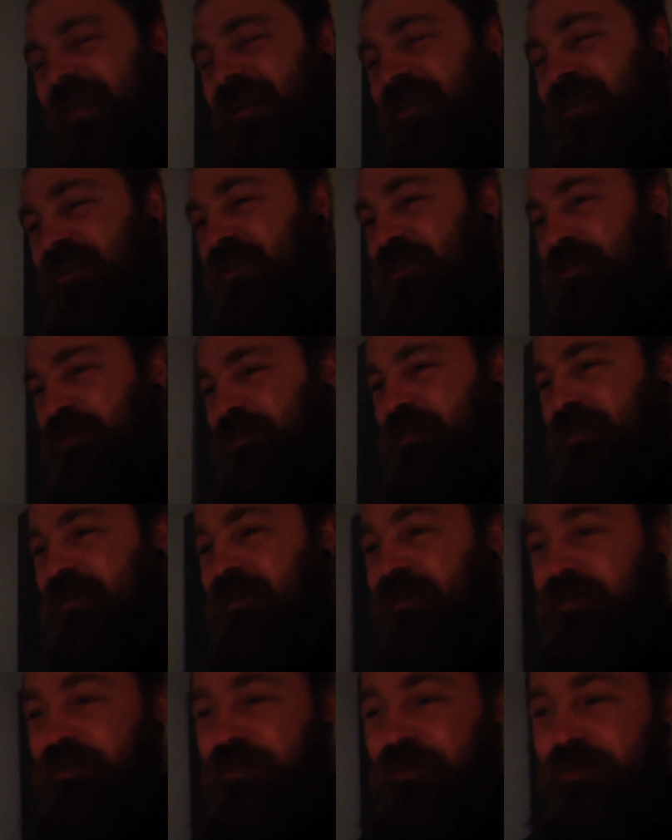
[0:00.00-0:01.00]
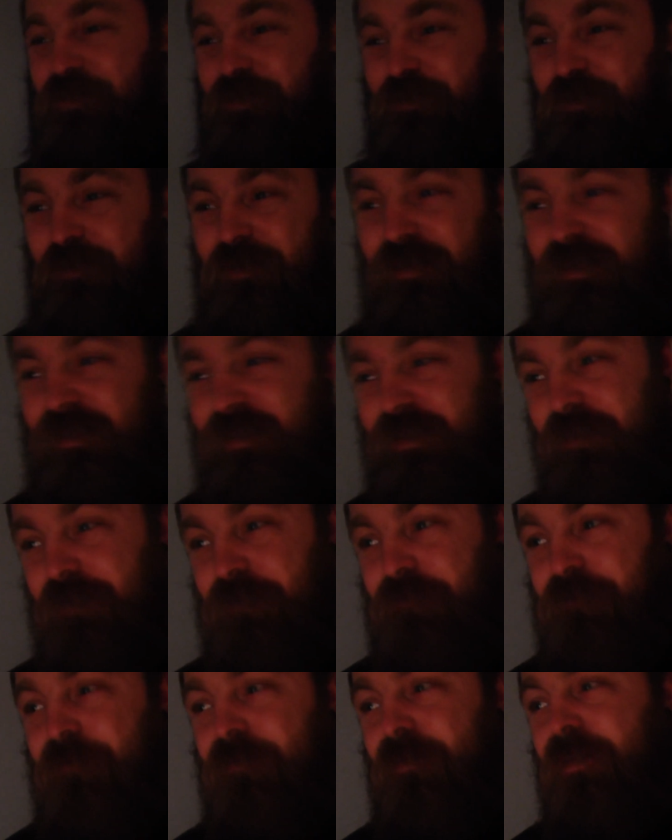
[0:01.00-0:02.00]
So I don't know, we'll see.
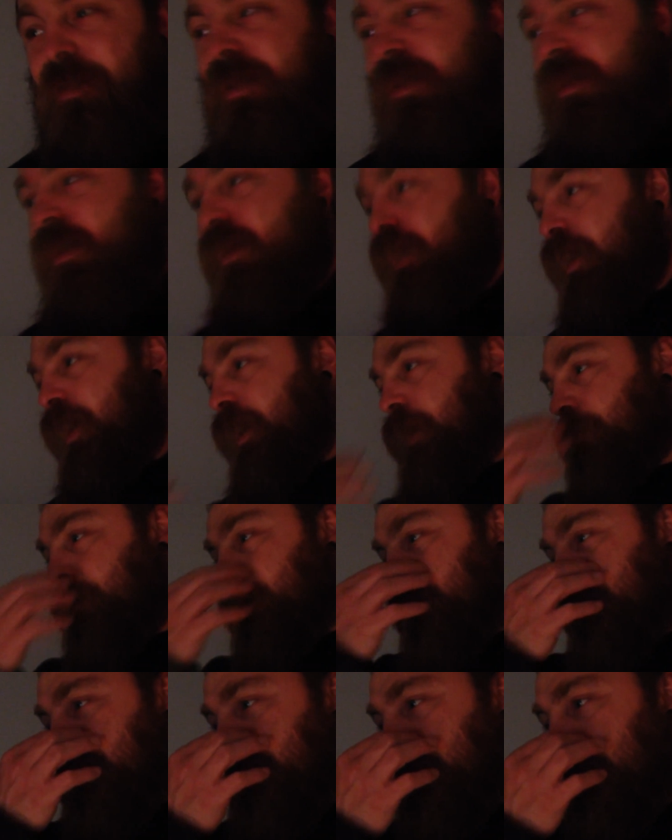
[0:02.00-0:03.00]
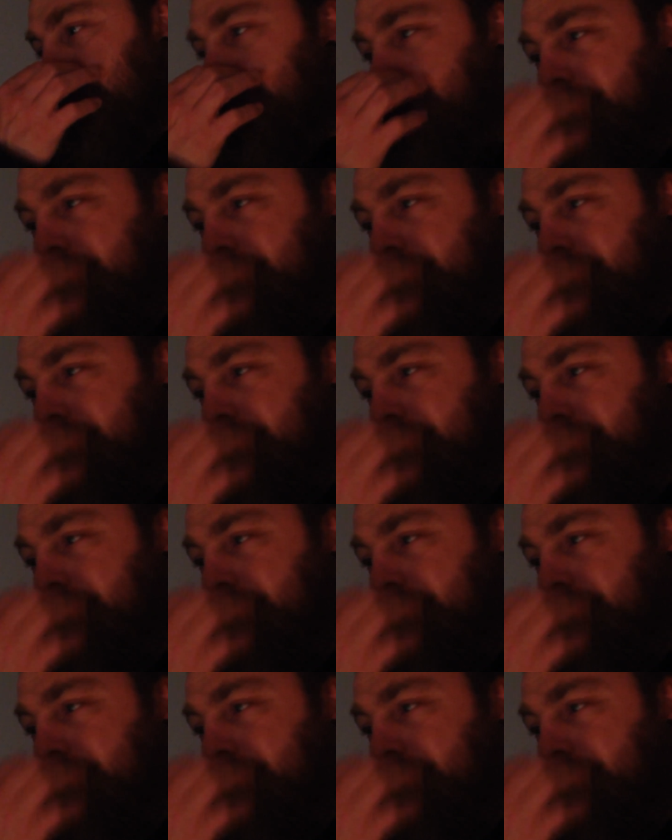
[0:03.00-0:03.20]
But